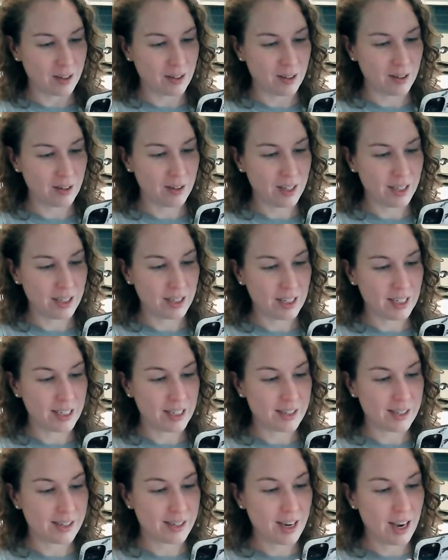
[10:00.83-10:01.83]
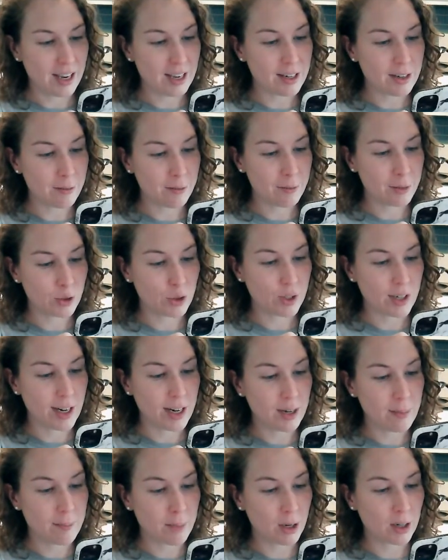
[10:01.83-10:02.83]
All right, he is negative for
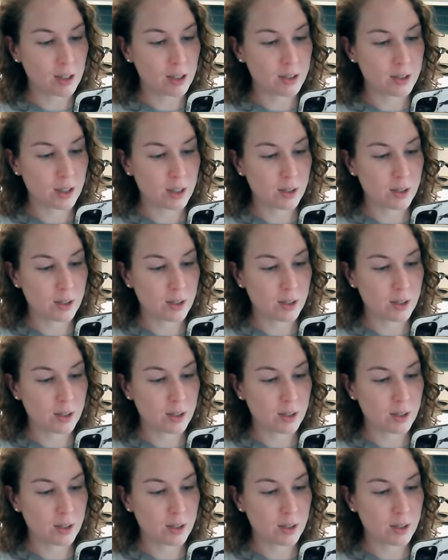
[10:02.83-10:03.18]
genetic markers